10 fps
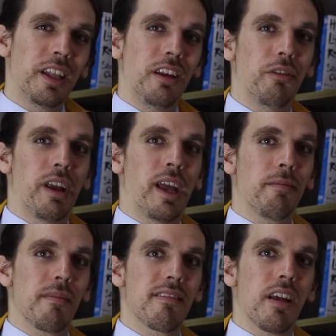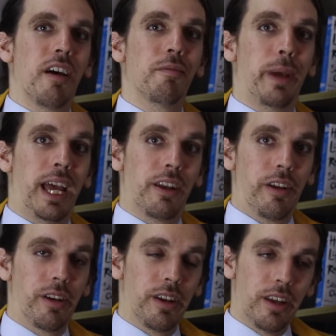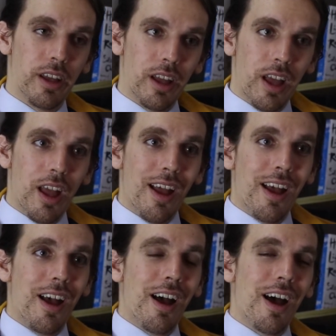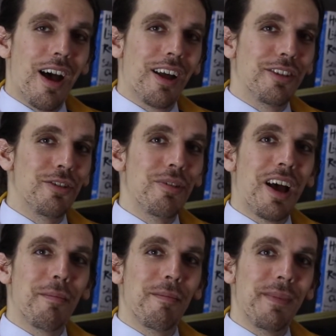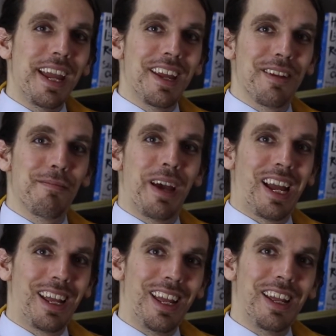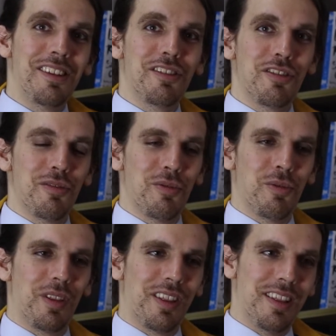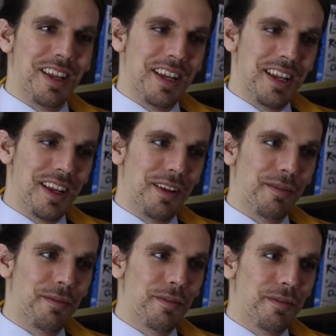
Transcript: kilograms of matter do not make it back into the